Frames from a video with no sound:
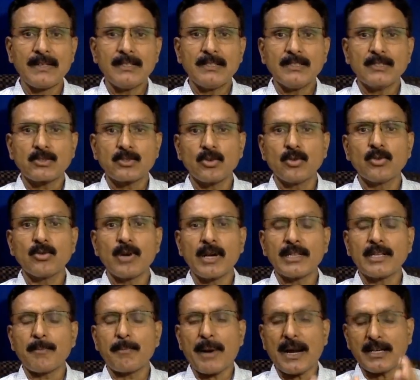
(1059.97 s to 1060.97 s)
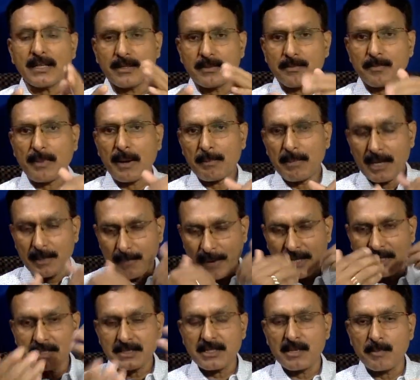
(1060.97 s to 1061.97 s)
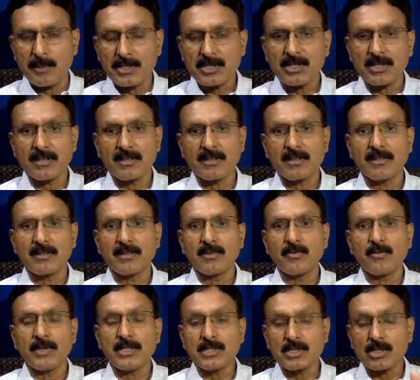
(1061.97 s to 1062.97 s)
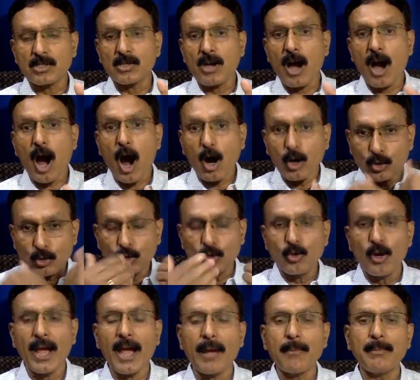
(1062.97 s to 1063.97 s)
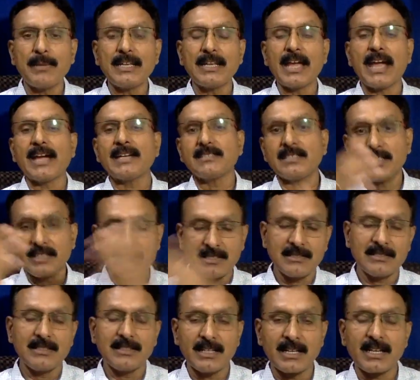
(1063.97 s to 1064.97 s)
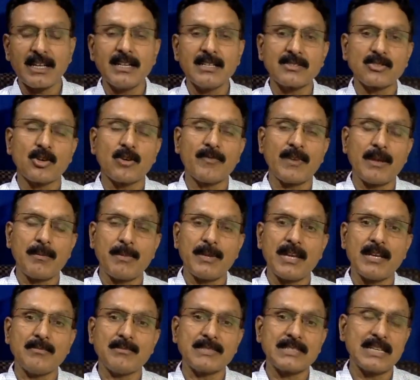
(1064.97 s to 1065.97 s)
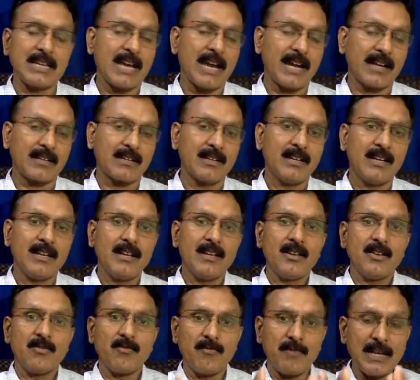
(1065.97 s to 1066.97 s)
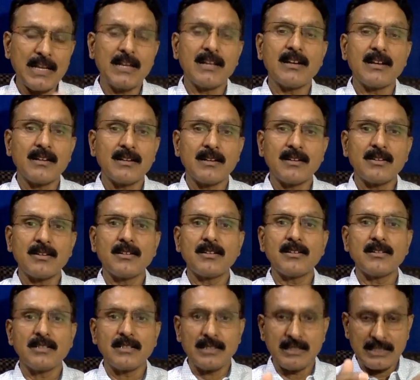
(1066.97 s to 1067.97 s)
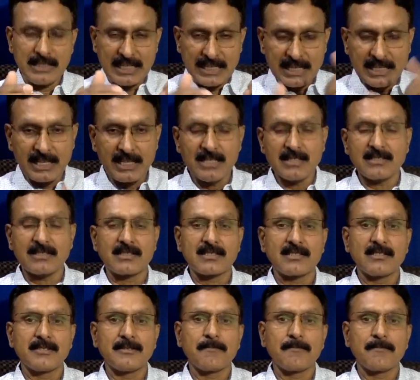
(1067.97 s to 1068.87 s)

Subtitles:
So, and the public participation, which ought to have been as it is in the case of APMC Act, will decrease.